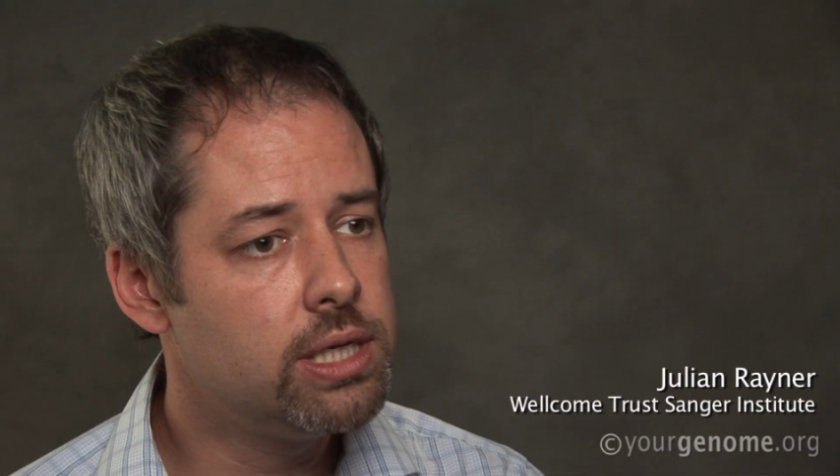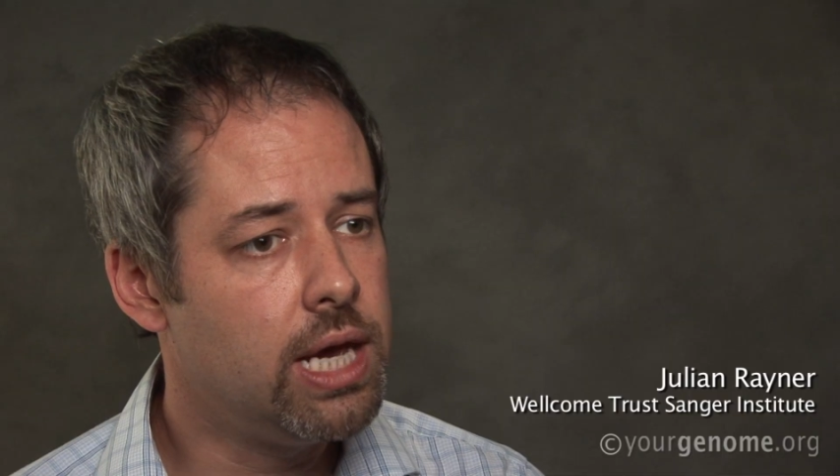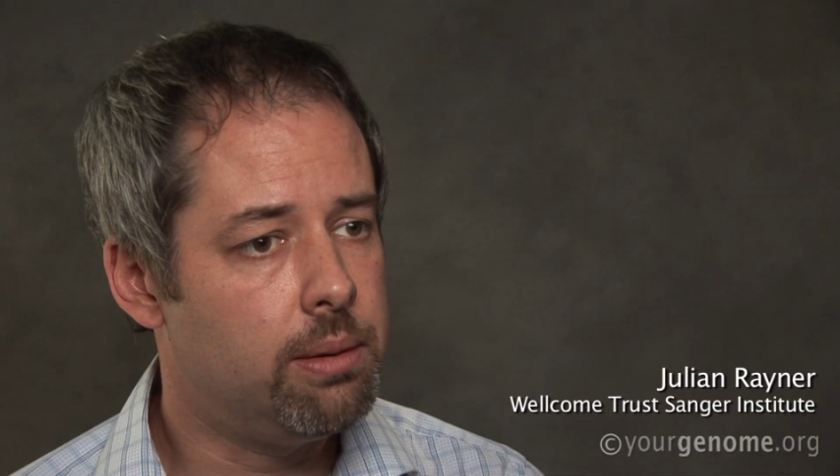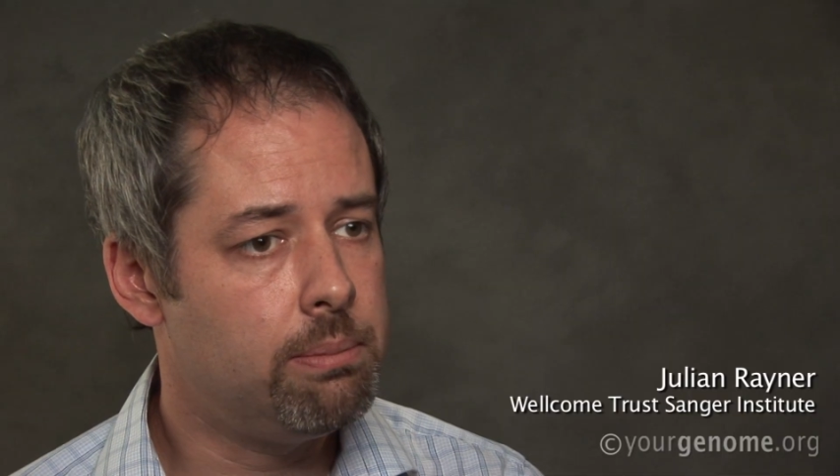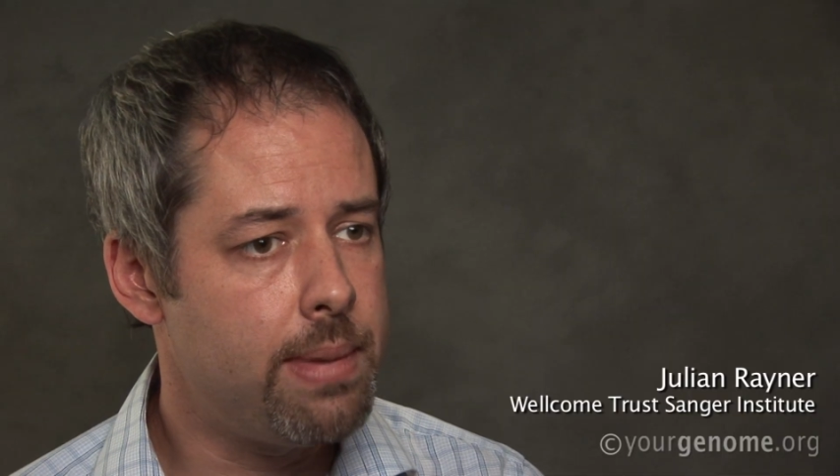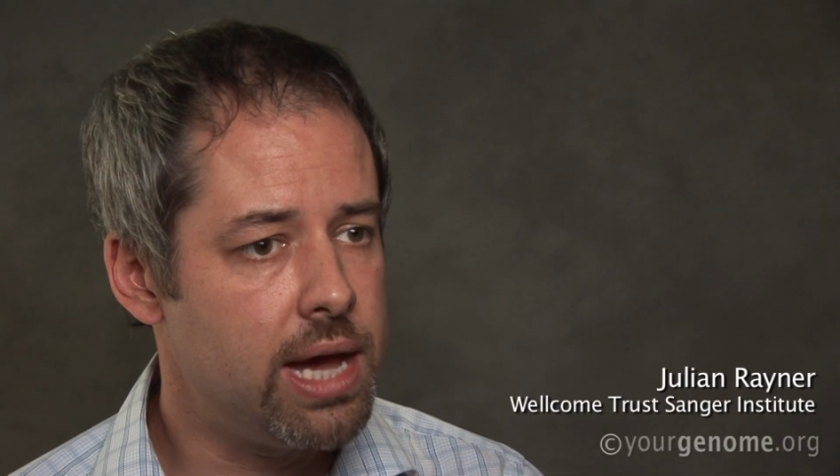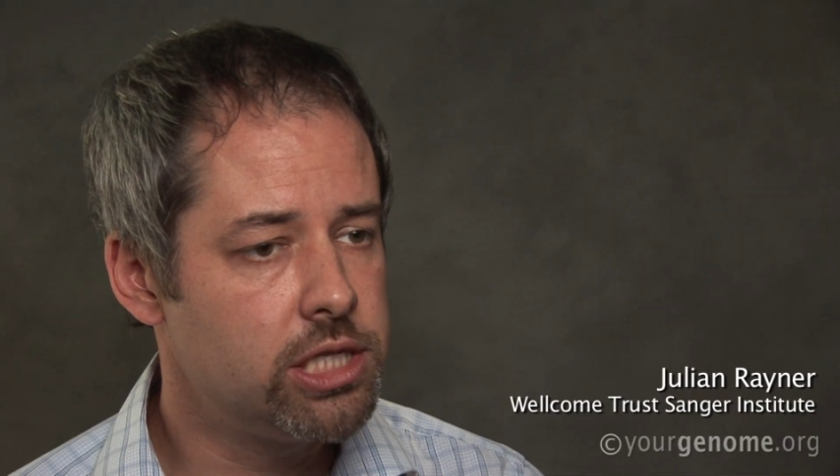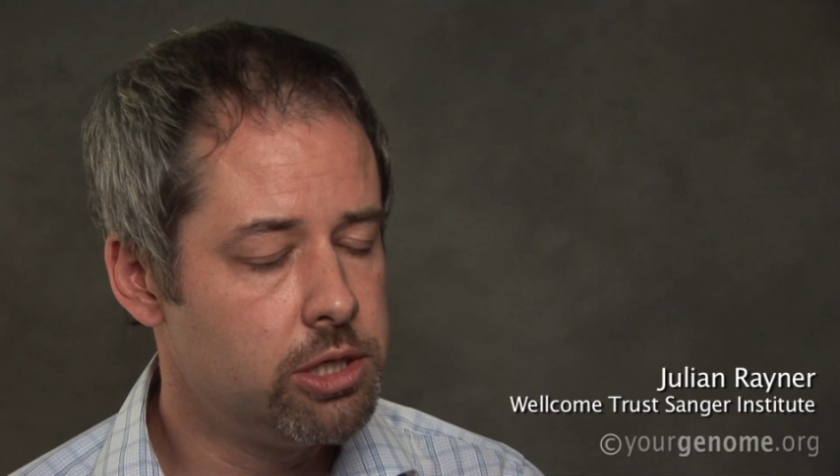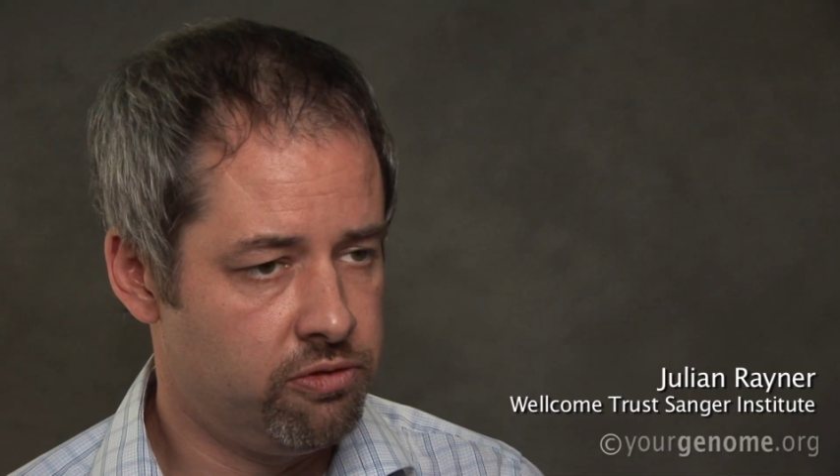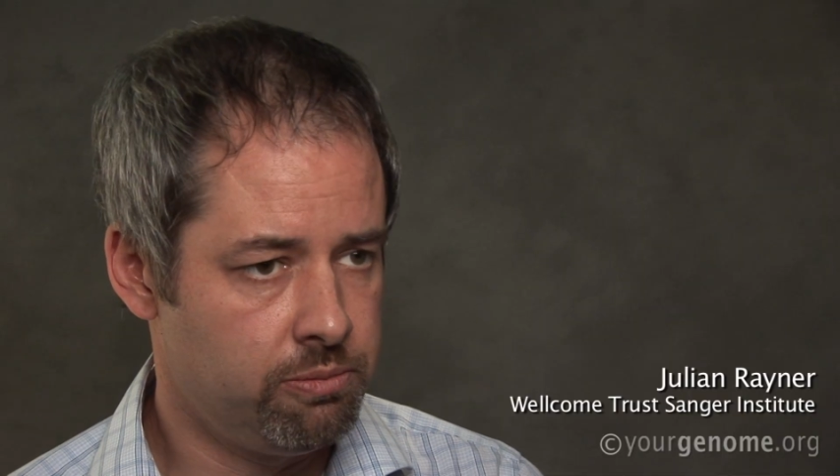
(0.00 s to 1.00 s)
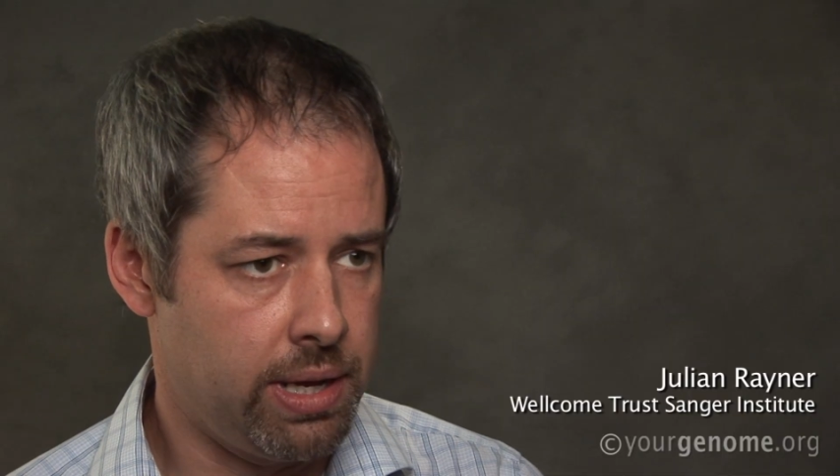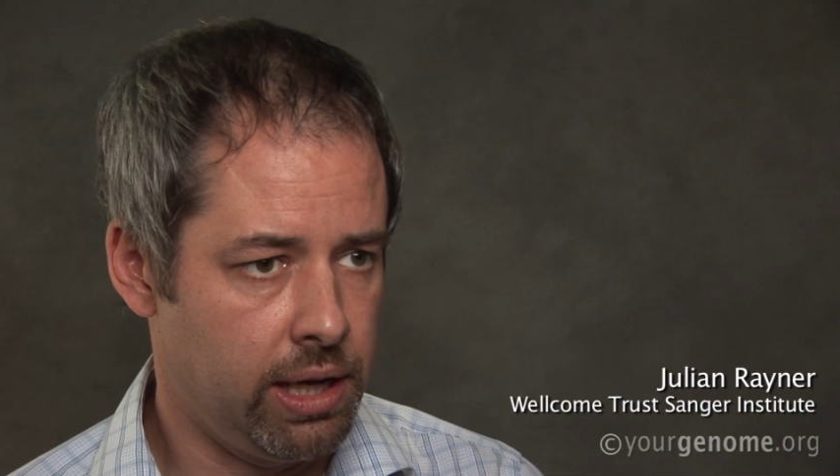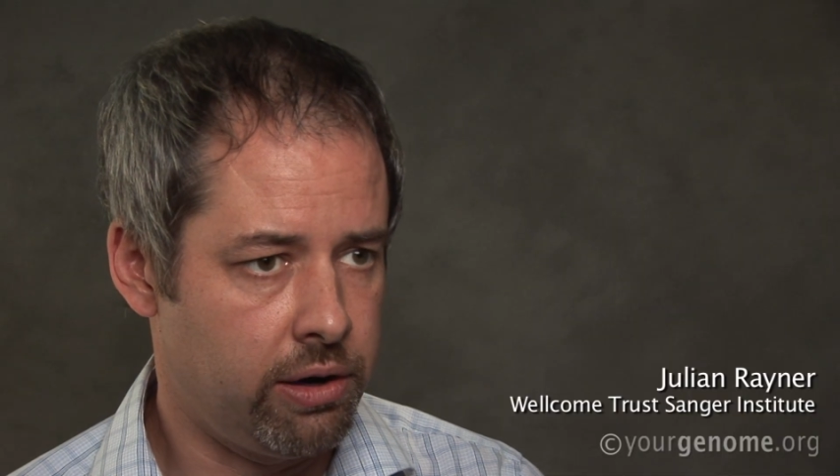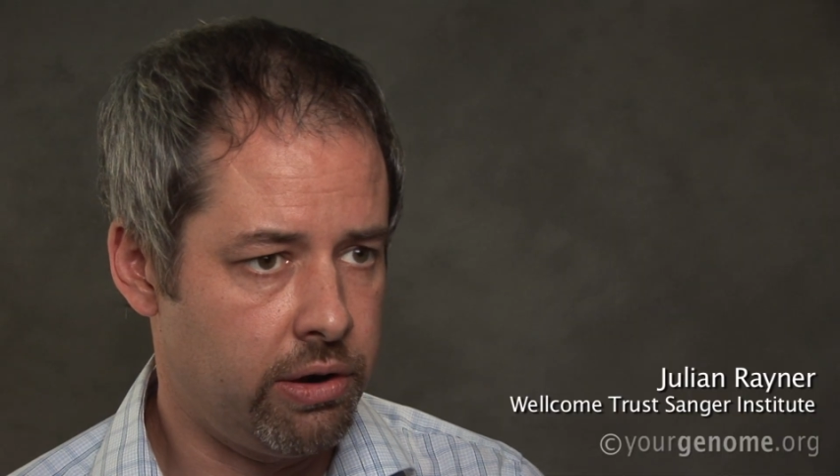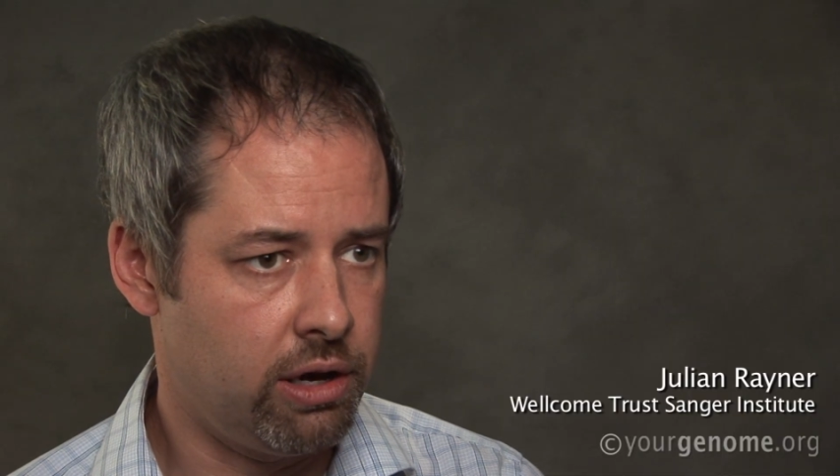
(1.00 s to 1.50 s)
get massive
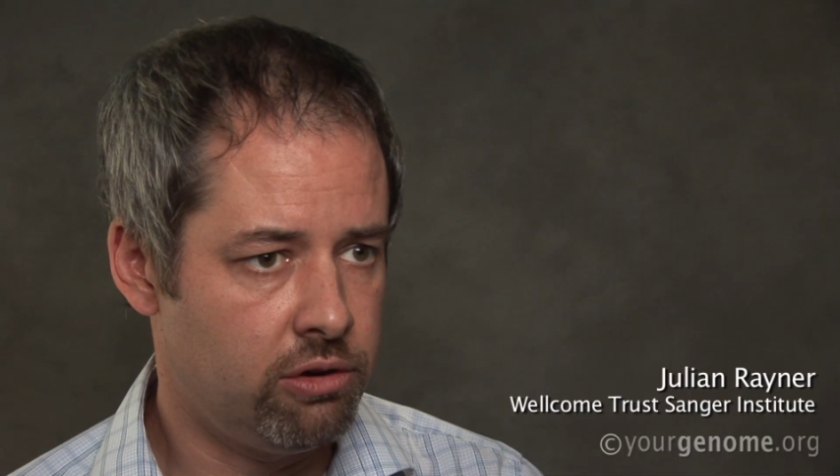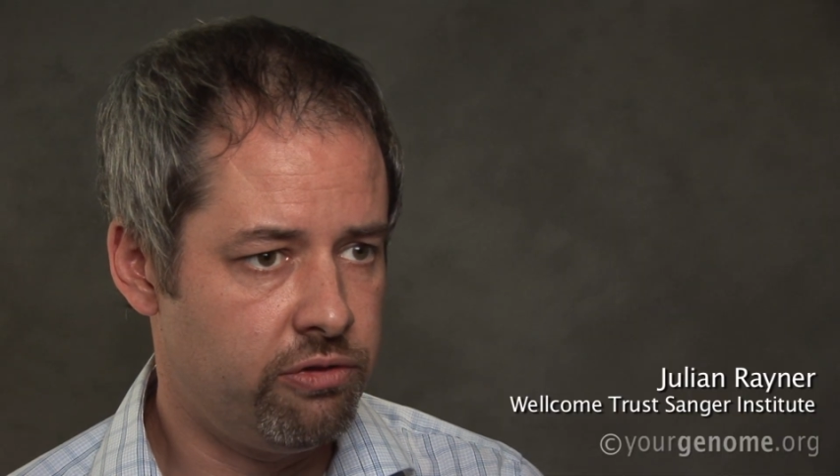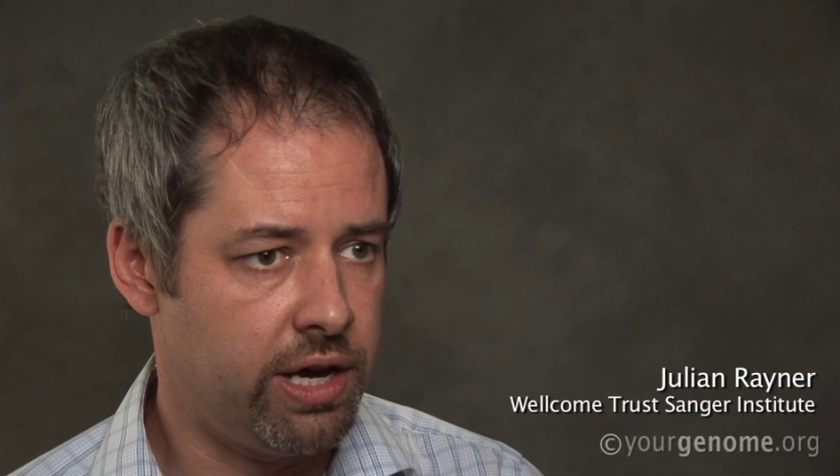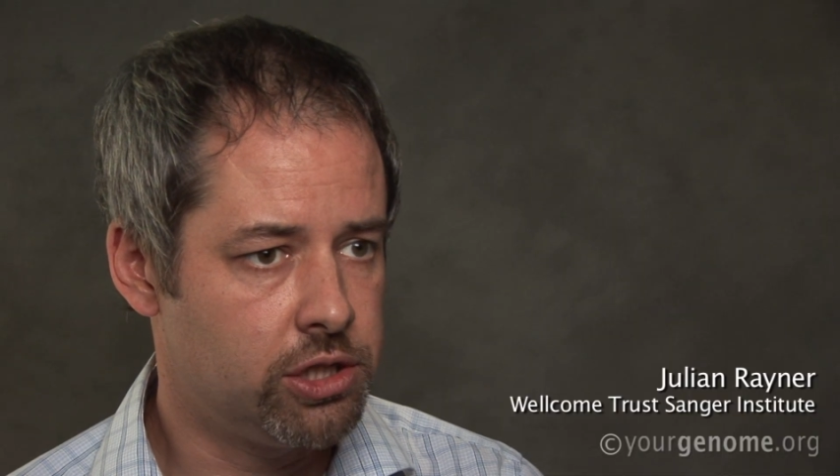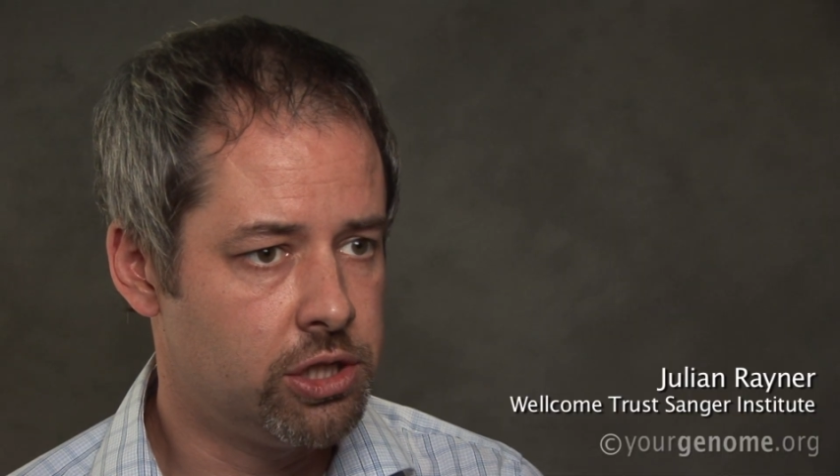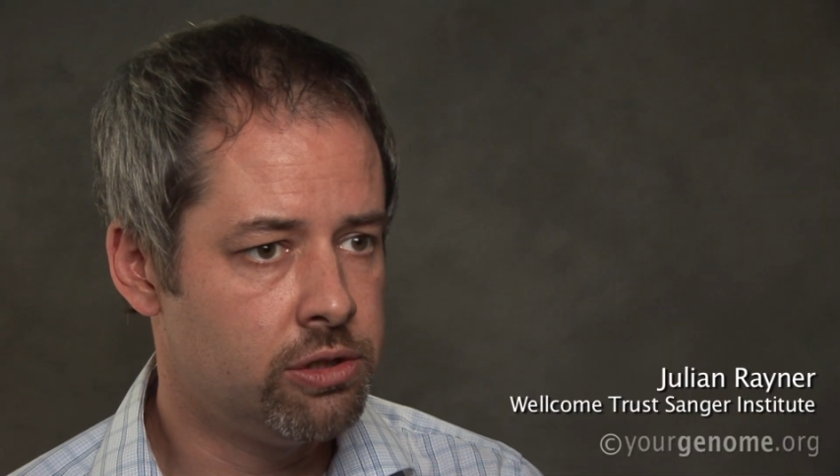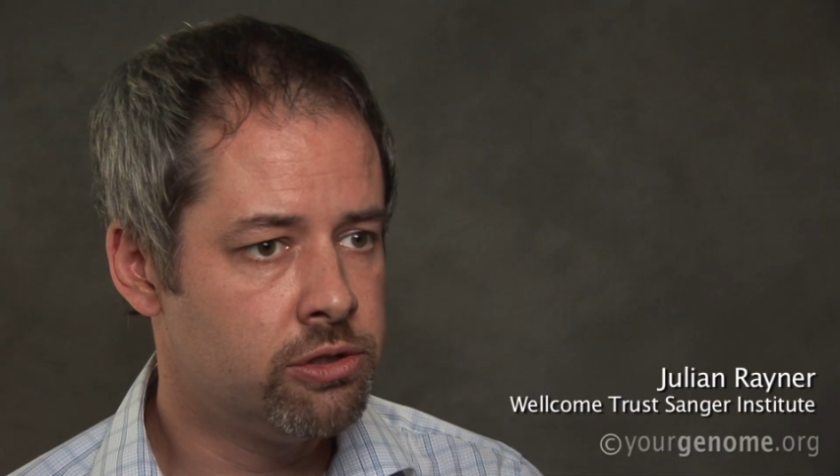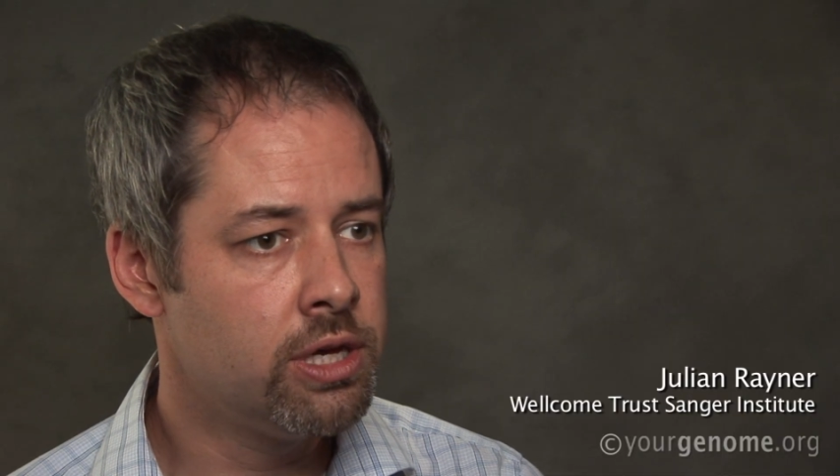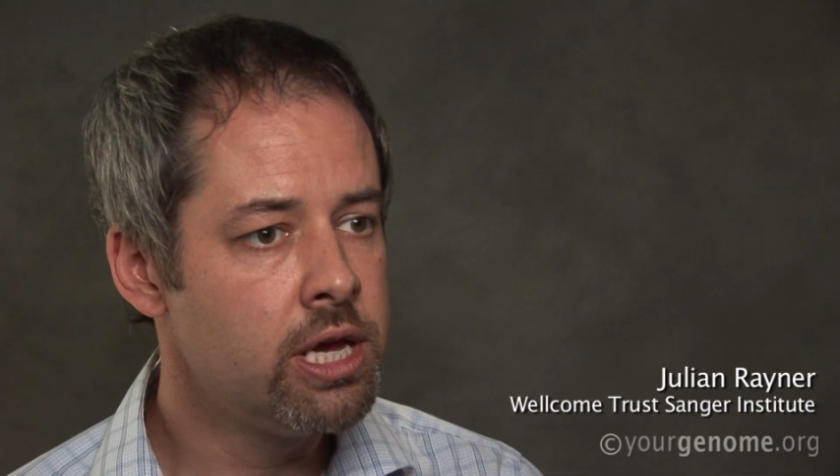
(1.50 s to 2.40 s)
malaria infections,